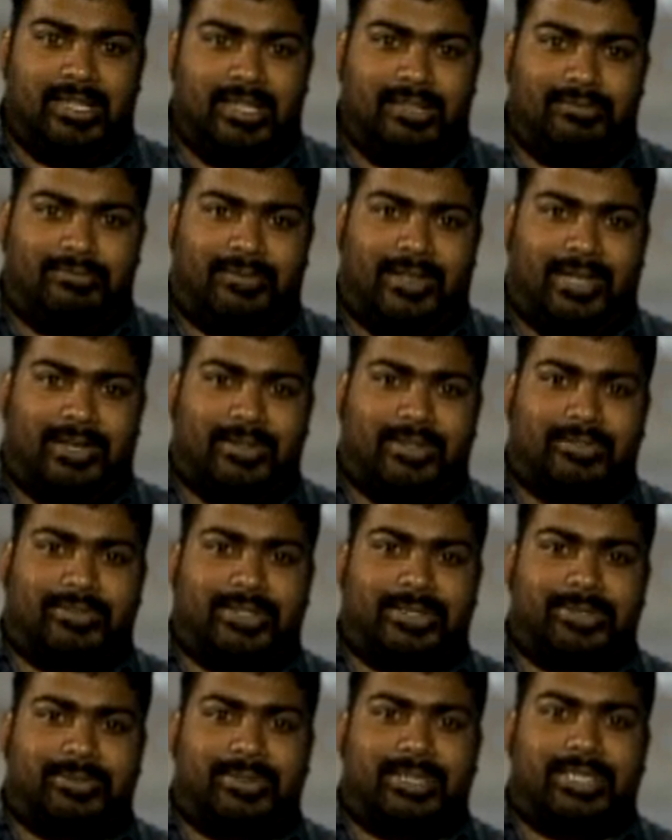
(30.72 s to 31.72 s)
If,
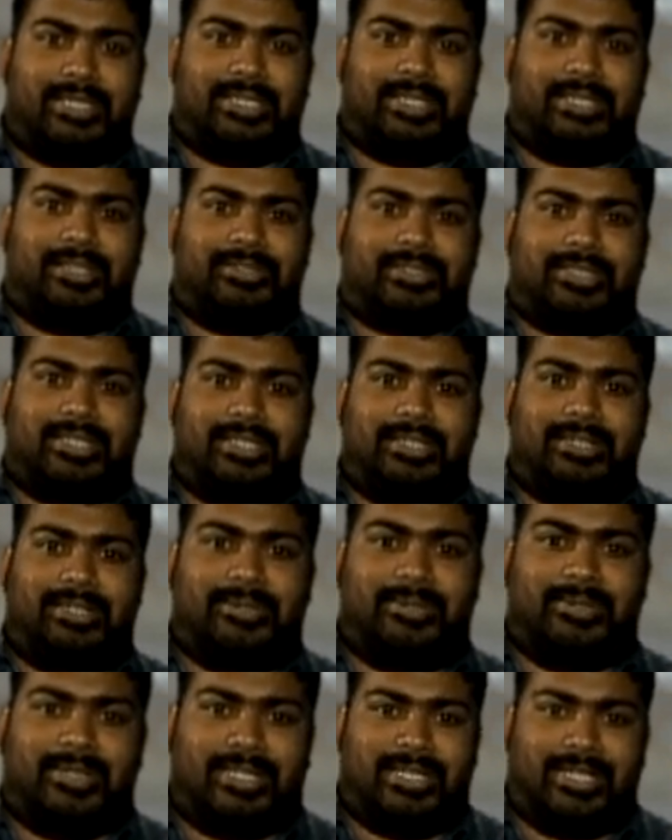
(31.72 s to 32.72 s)
however, you're reading using a
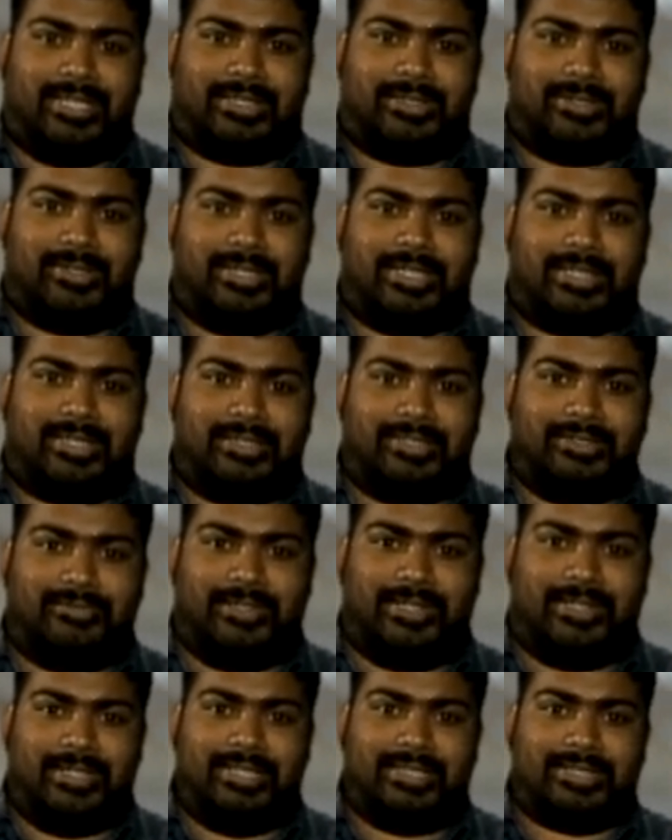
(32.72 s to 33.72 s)
new electronic
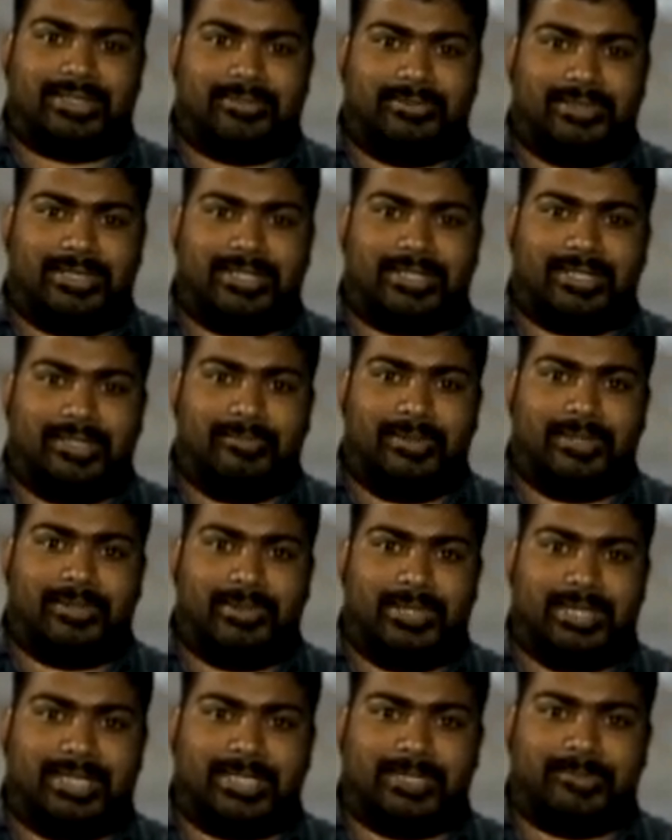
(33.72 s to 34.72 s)
device, which is going to be
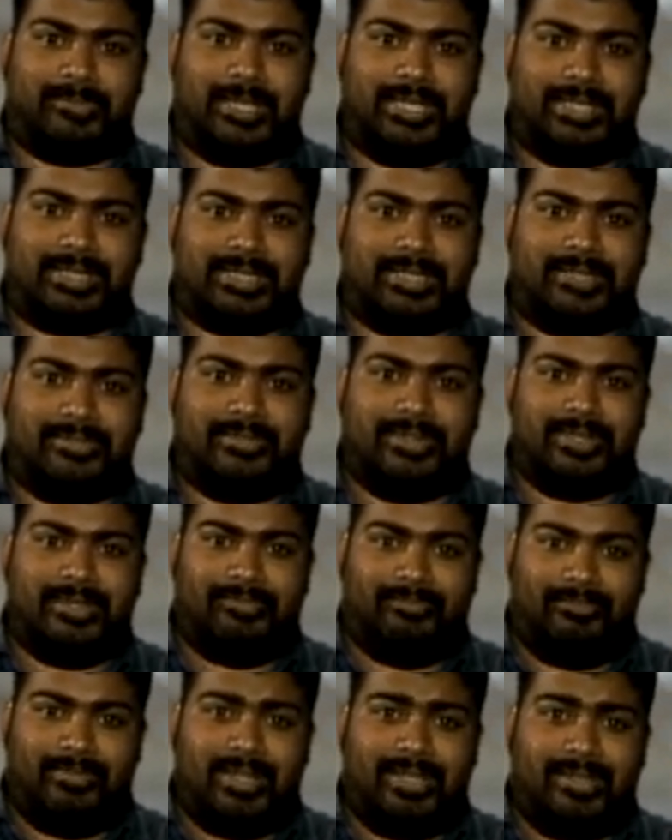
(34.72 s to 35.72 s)
quite expensive,
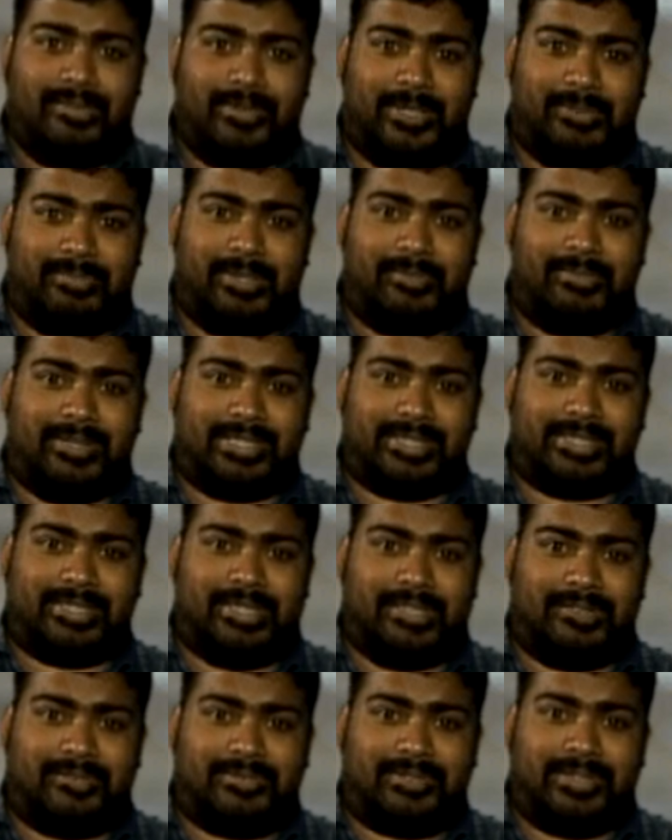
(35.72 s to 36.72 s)
you might be a bit
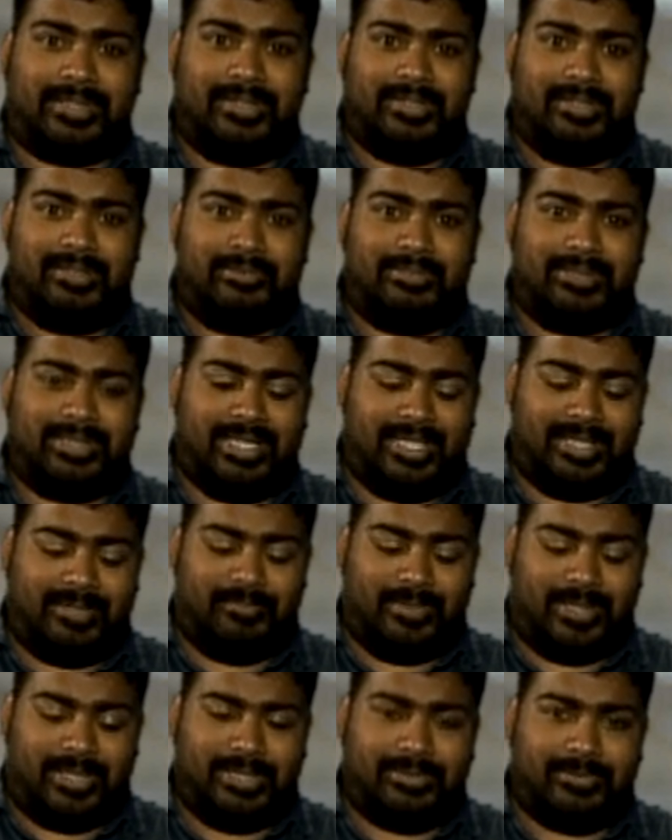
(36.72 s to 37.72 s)
stuffed. With that
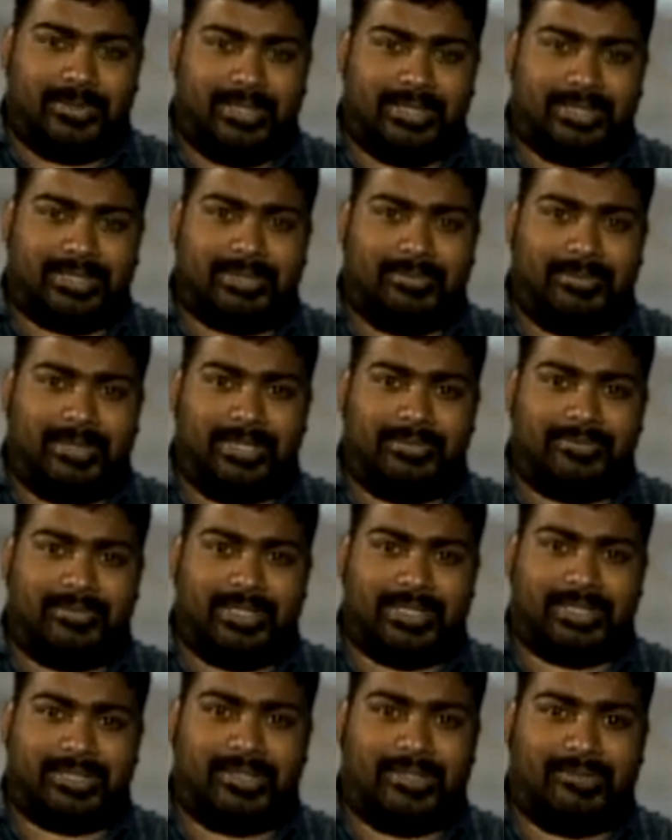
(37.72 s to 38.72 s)
in mind, we asked the
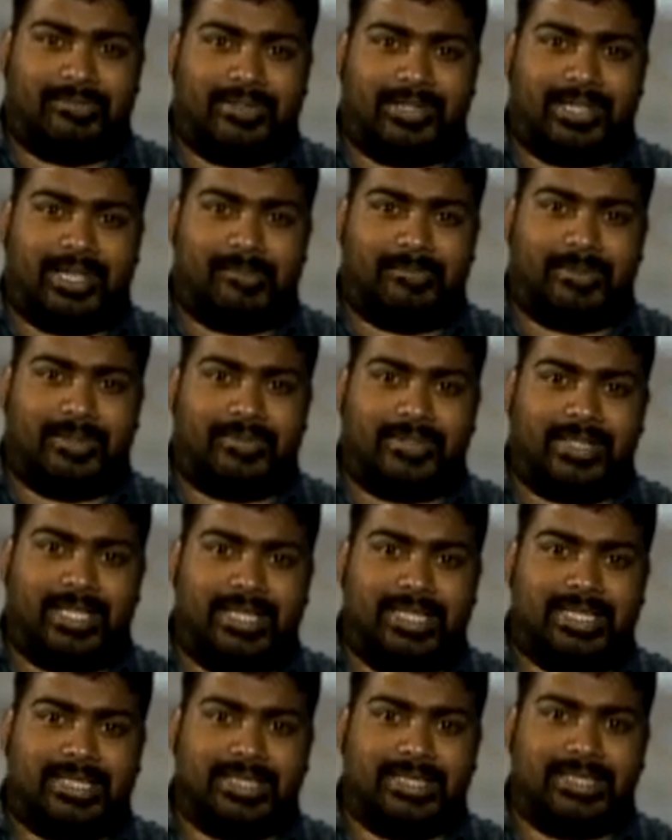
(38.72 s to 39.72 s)
manufacturer for a couple of
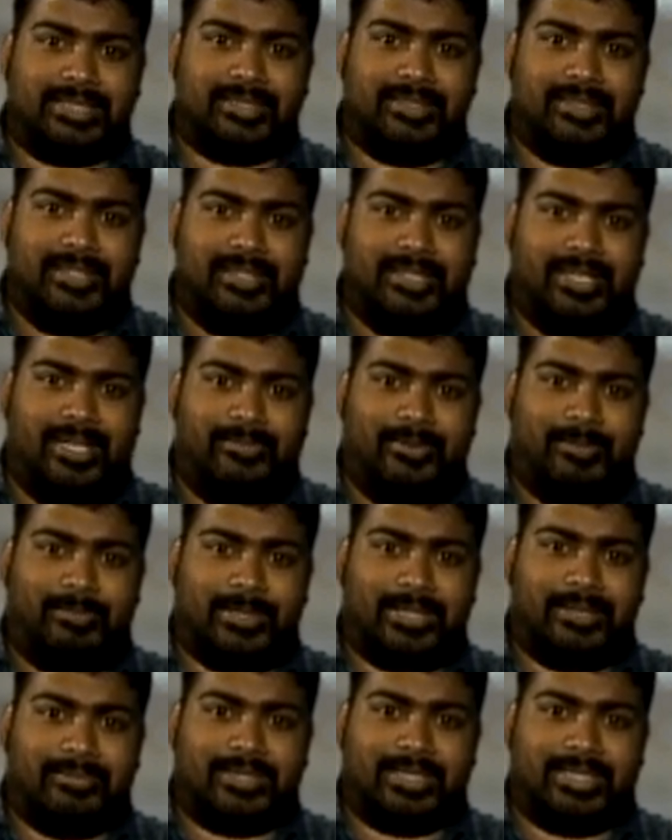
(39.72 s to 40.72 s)
cases and we
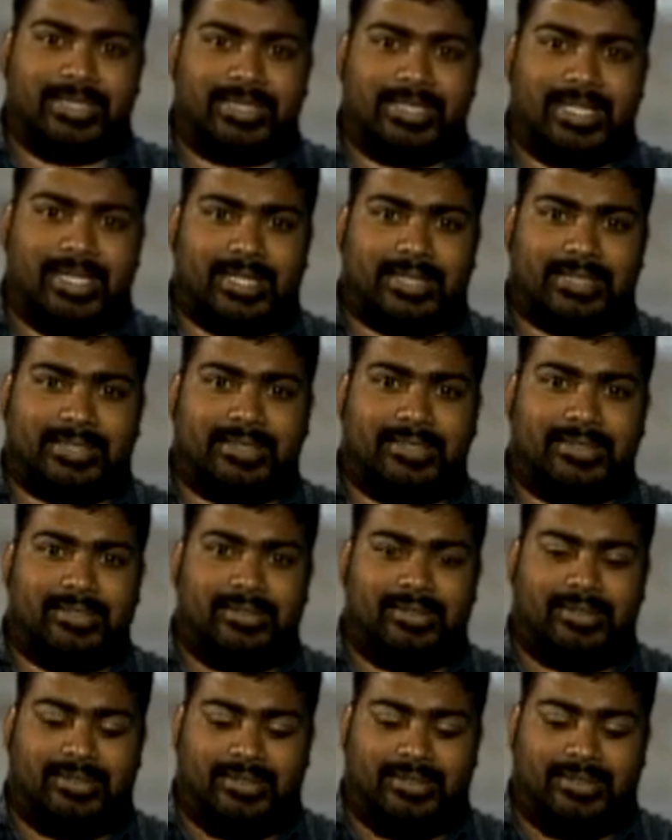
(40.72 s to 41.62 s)
put them to the test.